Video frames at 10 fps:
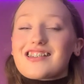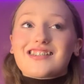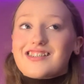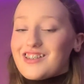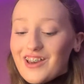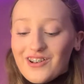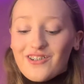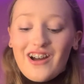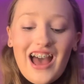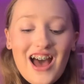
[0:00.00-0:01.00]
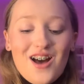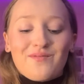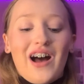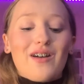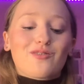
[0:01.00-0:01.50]
so
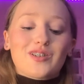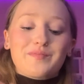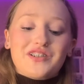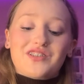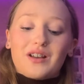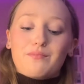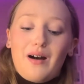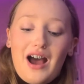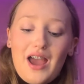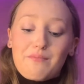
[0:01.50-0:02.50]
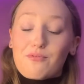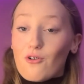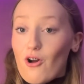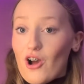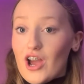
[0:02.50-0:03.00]
I'm going to be using my
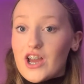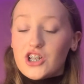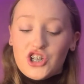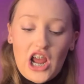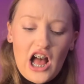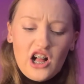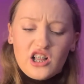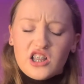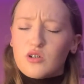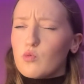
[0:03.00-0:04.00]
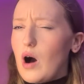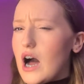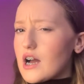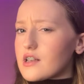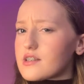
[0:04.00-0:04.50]
brow gel
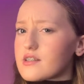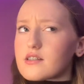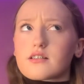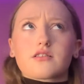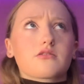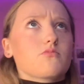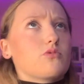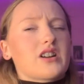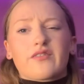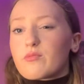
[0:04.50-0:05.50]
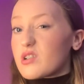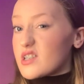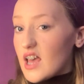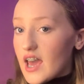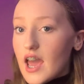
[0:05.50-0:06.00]
wax, whatever you want to
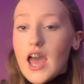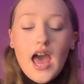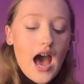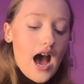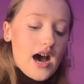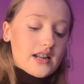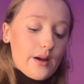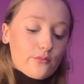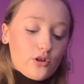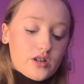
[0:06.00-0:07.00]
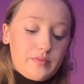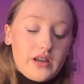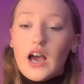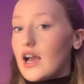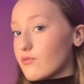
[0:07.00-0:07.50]
say, and I'm going to
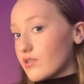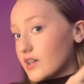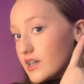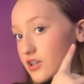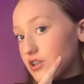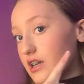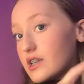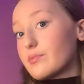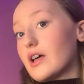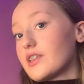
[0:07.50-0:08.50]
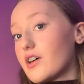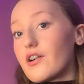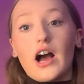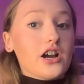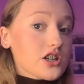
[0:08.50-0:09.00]
be, I really do need to blend that
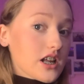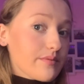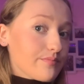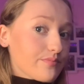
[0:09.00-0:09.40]
out. Actually,